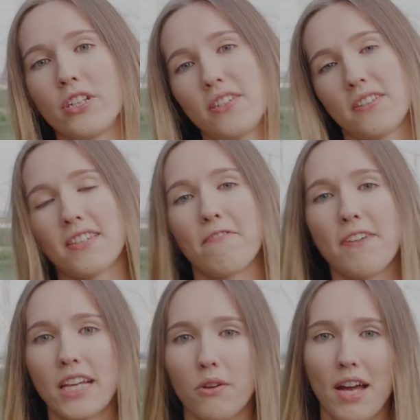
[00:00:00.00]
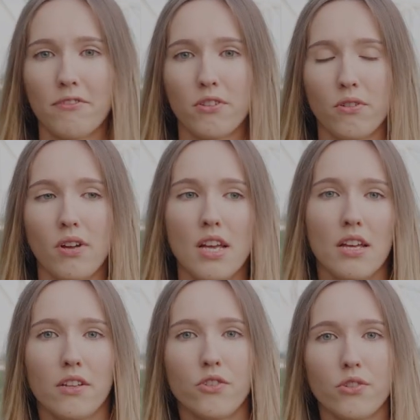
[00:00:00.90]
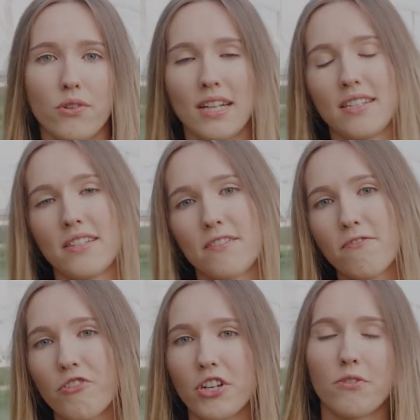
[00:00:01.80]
this is the thing you have to do at least 3